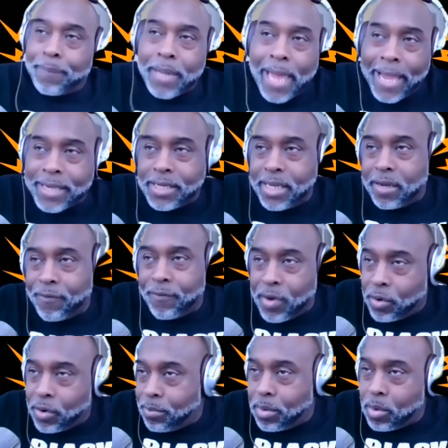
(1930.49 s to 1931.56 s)
Blacks need to
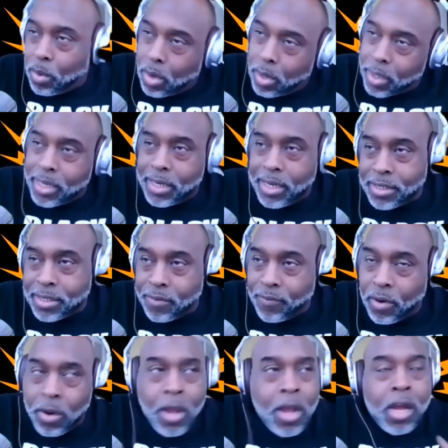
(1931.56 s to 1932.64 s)
vote, and Milwaukee needs to
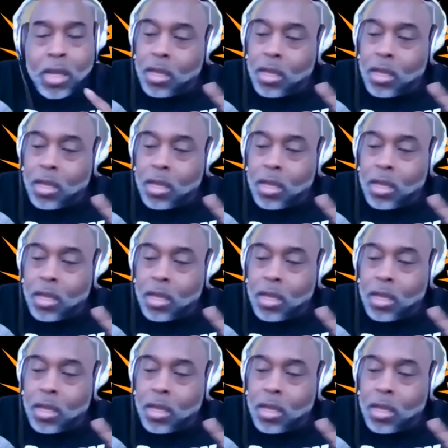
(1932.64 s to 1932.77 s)
vote.